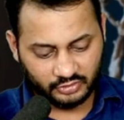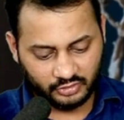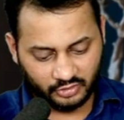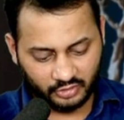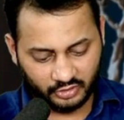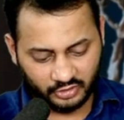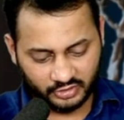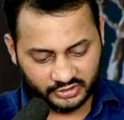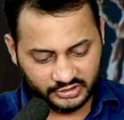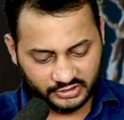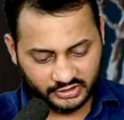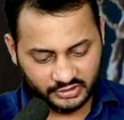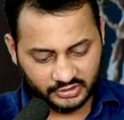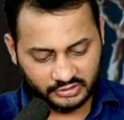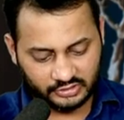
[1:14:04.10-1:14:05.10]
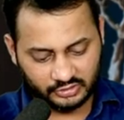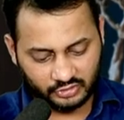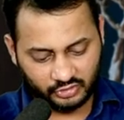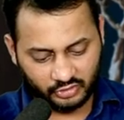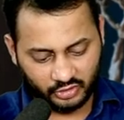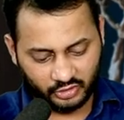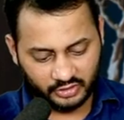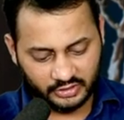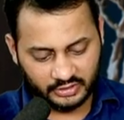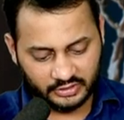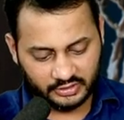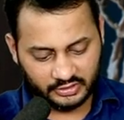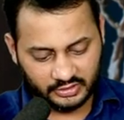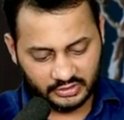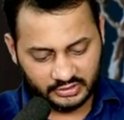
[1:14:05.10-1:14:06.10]
cost
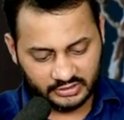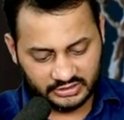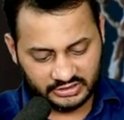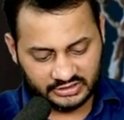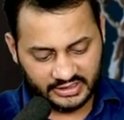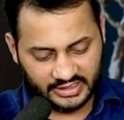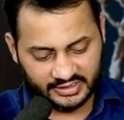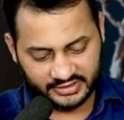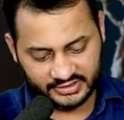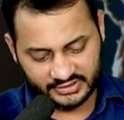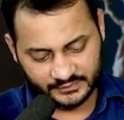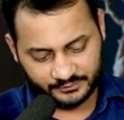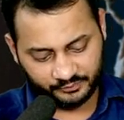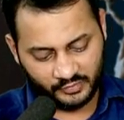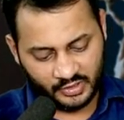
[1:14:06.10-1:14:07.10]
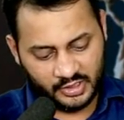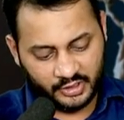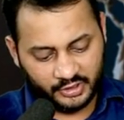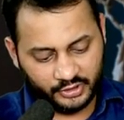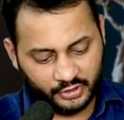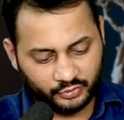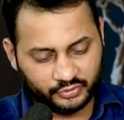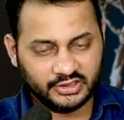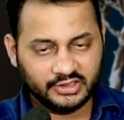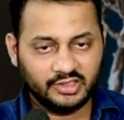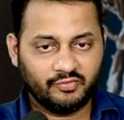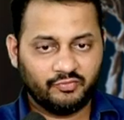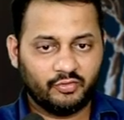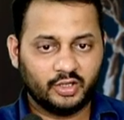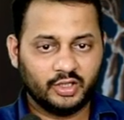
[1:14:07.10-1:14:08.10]
collar strategy. Using
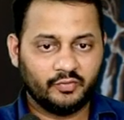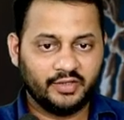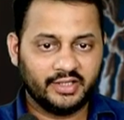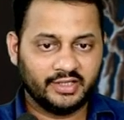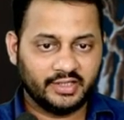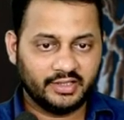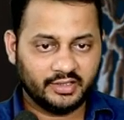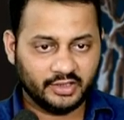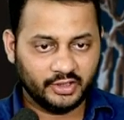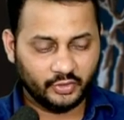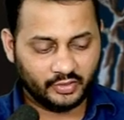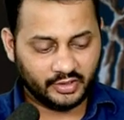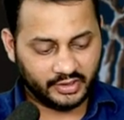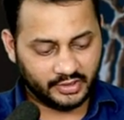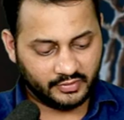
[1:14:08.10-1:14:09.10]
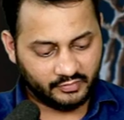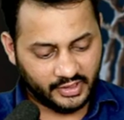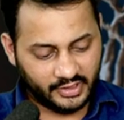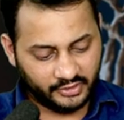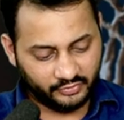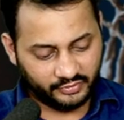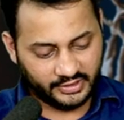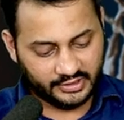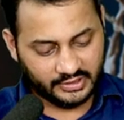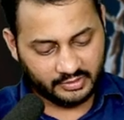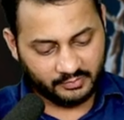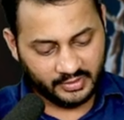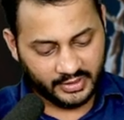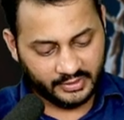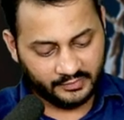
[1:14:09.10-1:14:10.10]
the following data, you are required to
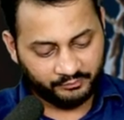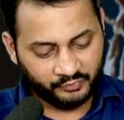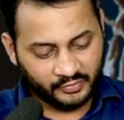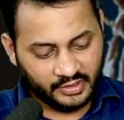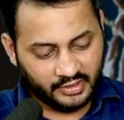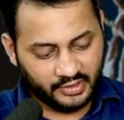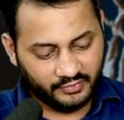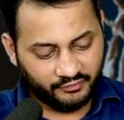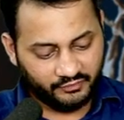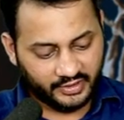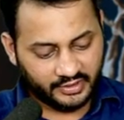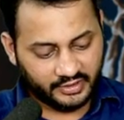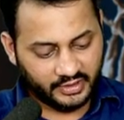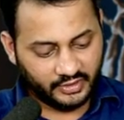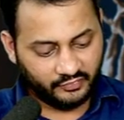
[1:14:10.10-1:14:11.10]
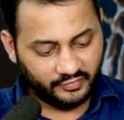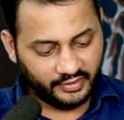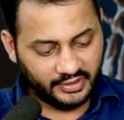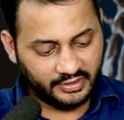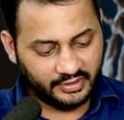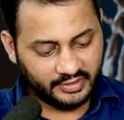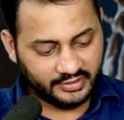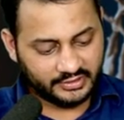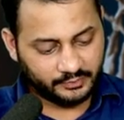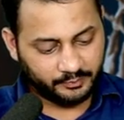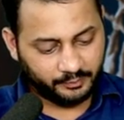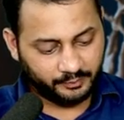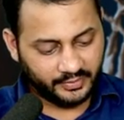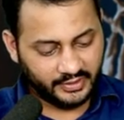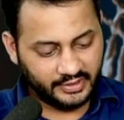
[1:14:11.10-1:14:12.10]
determine effective interest
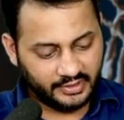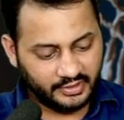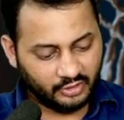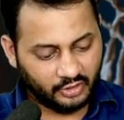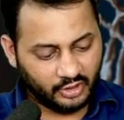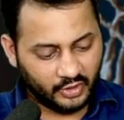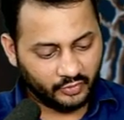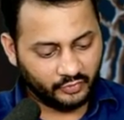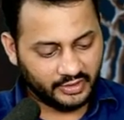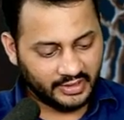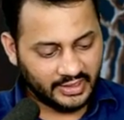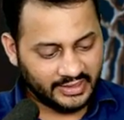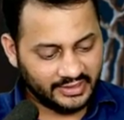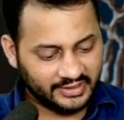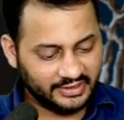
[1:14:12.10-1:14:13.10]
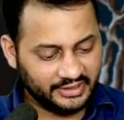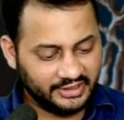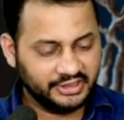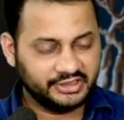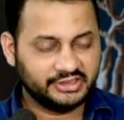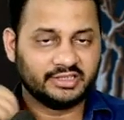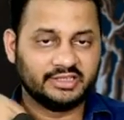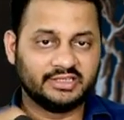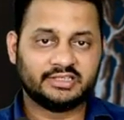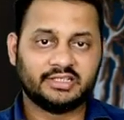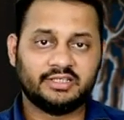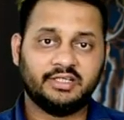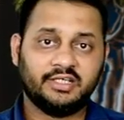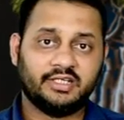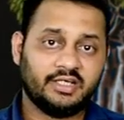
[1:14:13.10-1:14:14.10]
paid out at each
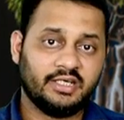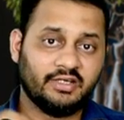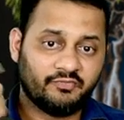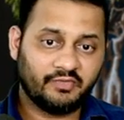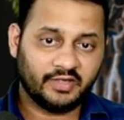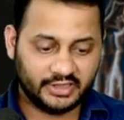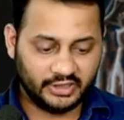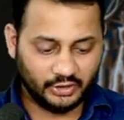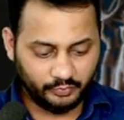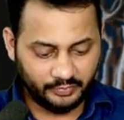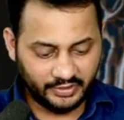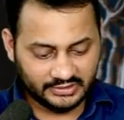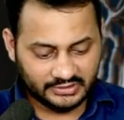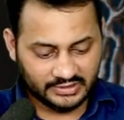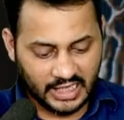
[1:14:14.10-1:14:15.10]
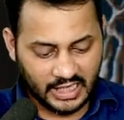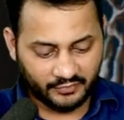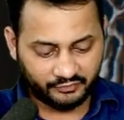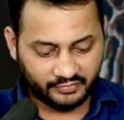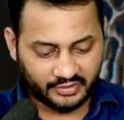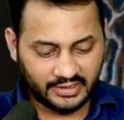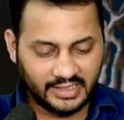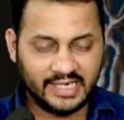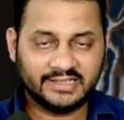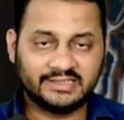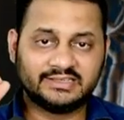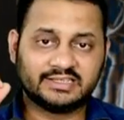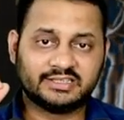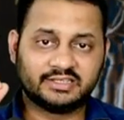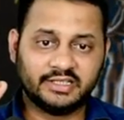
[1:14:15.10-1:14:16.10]
reset date. Effective means after
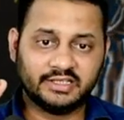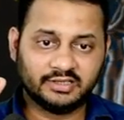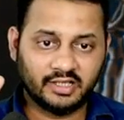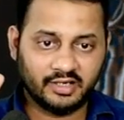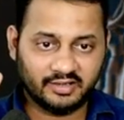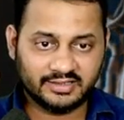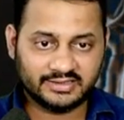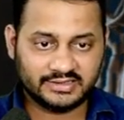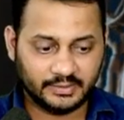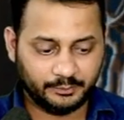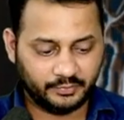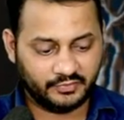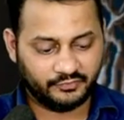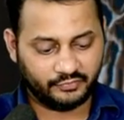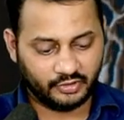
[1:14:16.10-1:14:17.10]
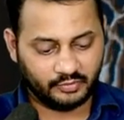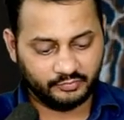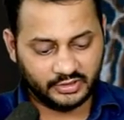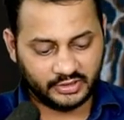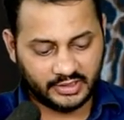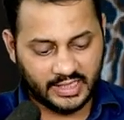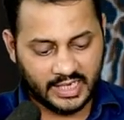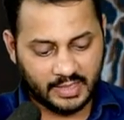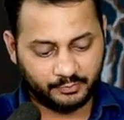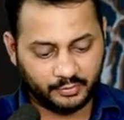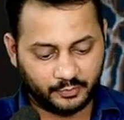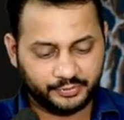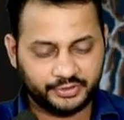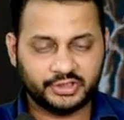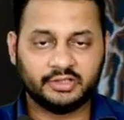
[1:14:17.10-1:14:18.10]
adjusting the receipt from the cap
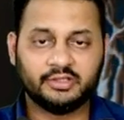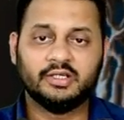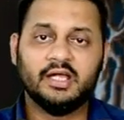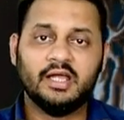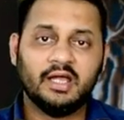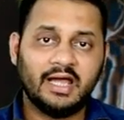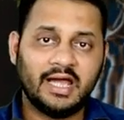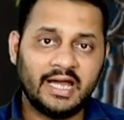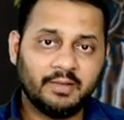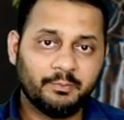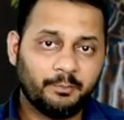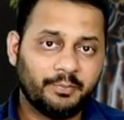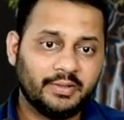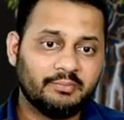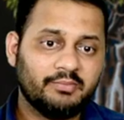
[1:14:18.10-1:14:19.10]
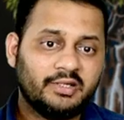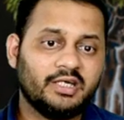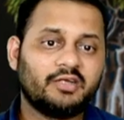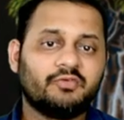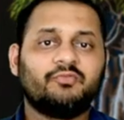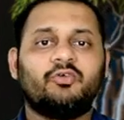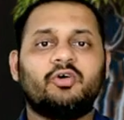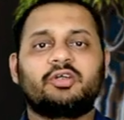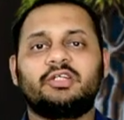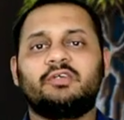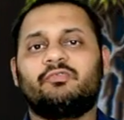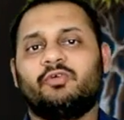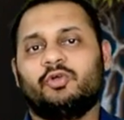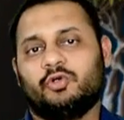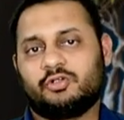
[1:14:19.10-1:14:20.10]
option and payment for the
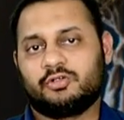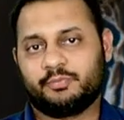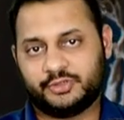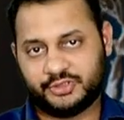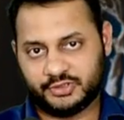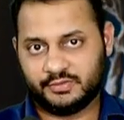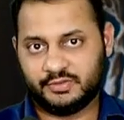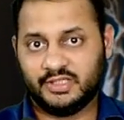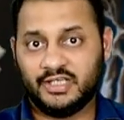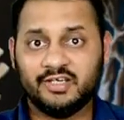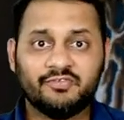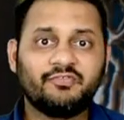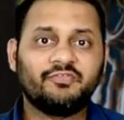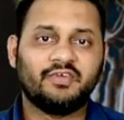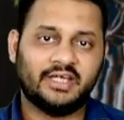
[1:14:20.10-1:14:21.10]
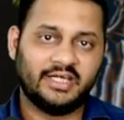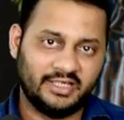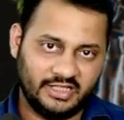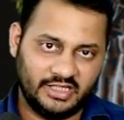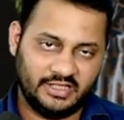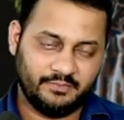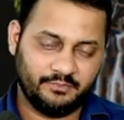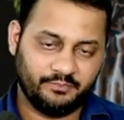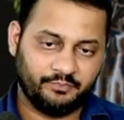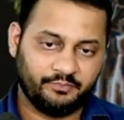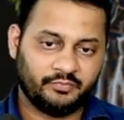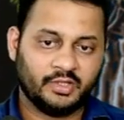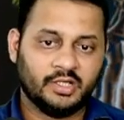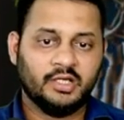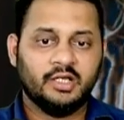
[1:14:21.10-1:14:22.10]
floor option, if any.
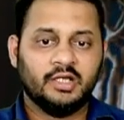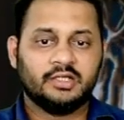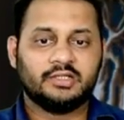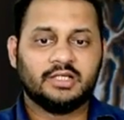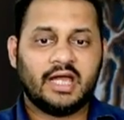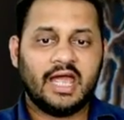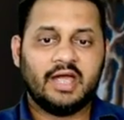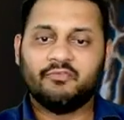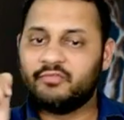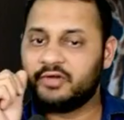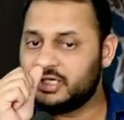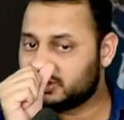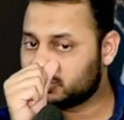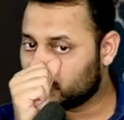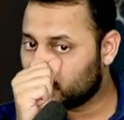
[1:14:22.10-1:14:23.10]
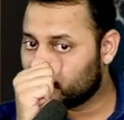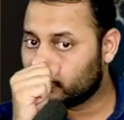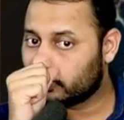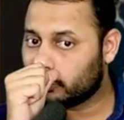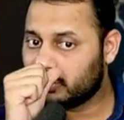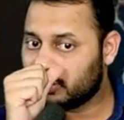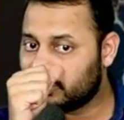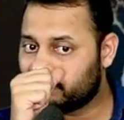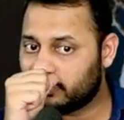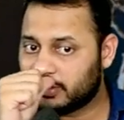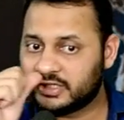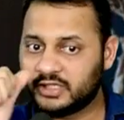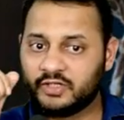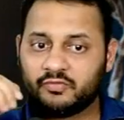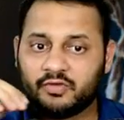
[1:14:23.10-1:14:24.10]
The average overall
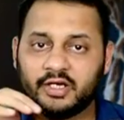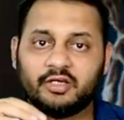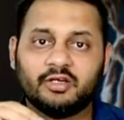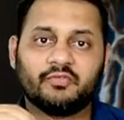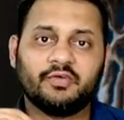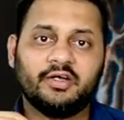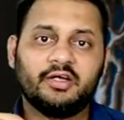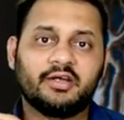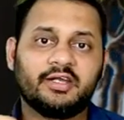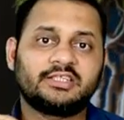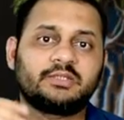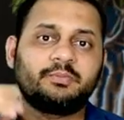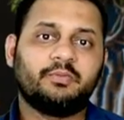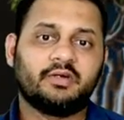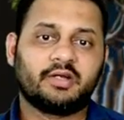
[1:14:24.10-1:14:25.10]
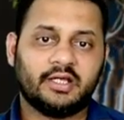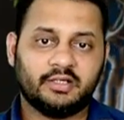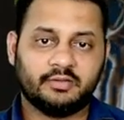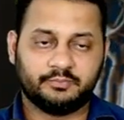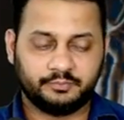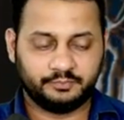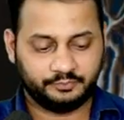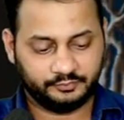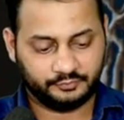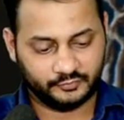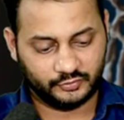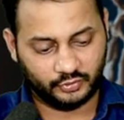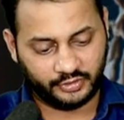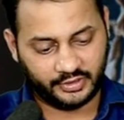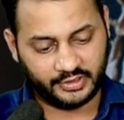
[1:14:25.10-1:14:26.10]
effective rate of interest per annum.
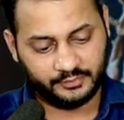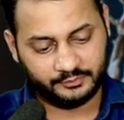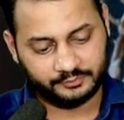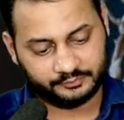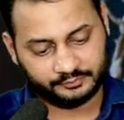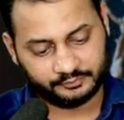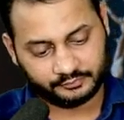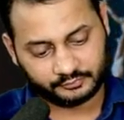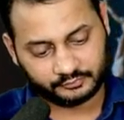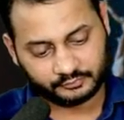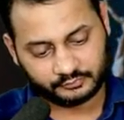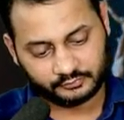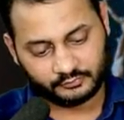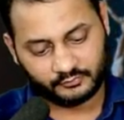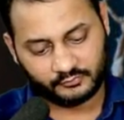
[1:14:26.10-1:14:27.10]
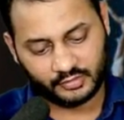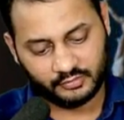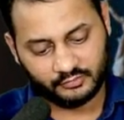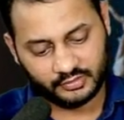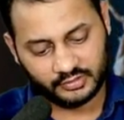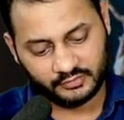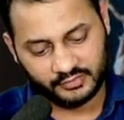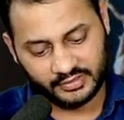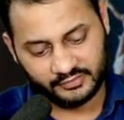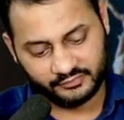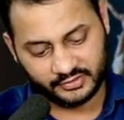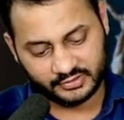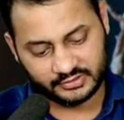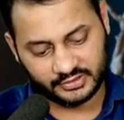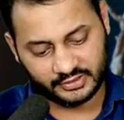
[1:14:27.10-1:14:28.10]
Okay. The very
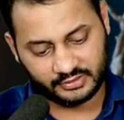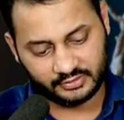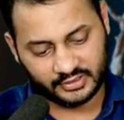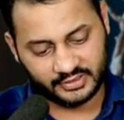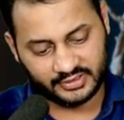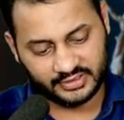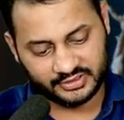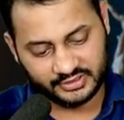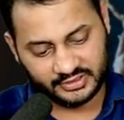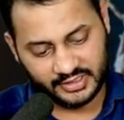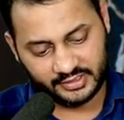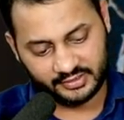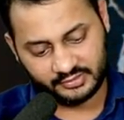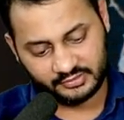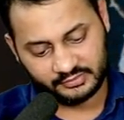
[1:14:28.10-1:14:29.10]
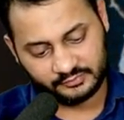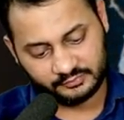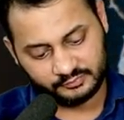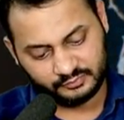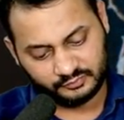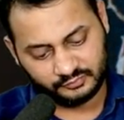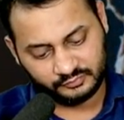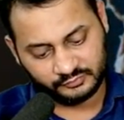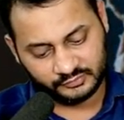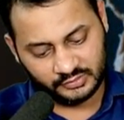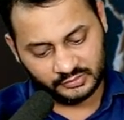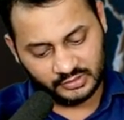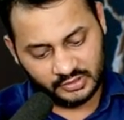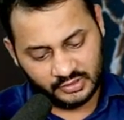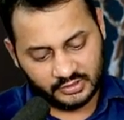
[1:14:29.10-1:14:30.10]
first thing, understand.
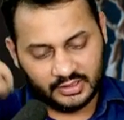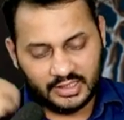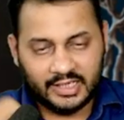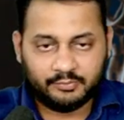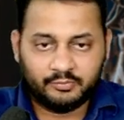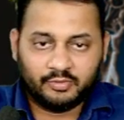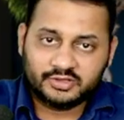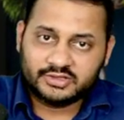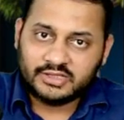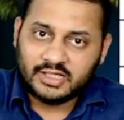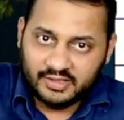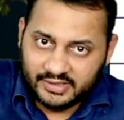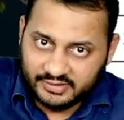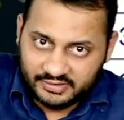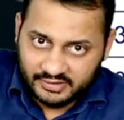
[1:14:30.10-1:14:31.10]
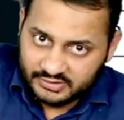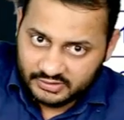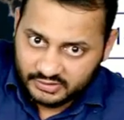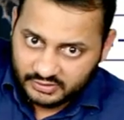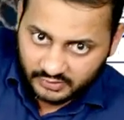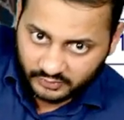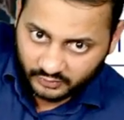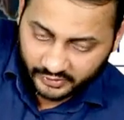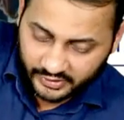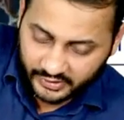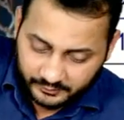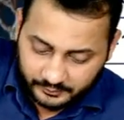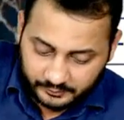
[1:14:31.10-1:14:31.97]
The LIBORs are like this. Okay.